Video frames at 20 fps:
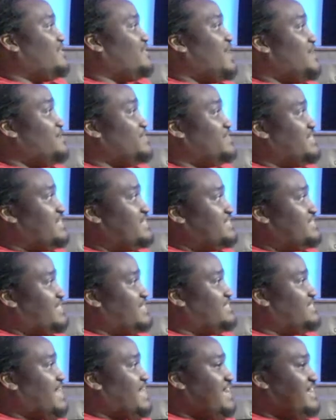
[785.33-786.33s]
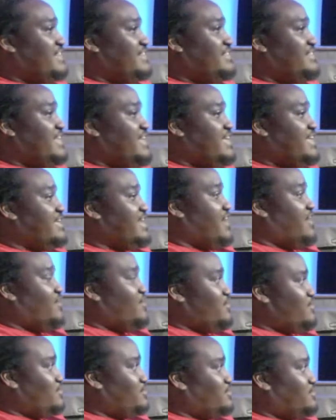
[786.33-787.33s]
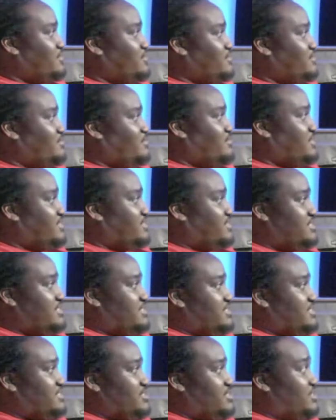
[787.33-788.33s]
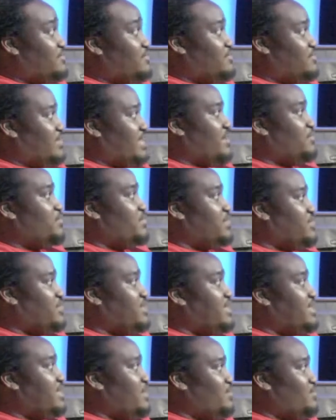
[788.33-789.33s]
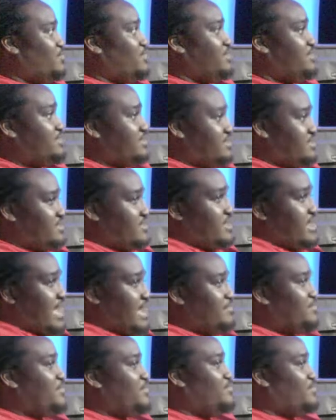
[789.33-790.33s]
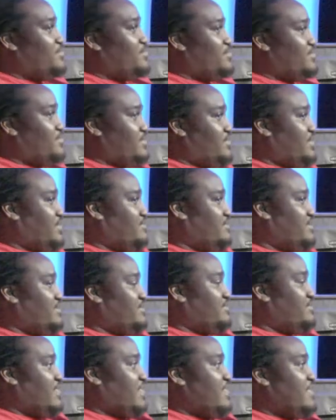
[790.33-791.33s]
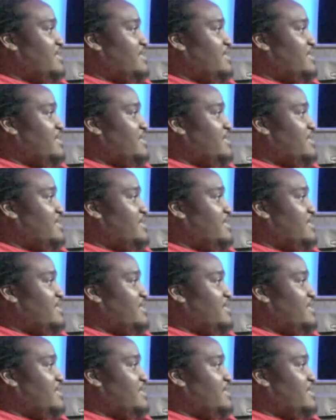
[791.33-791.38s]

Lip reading: So that was it's like a thing in our culture, just in general, that we're gonna link up with our people. You know what I mean?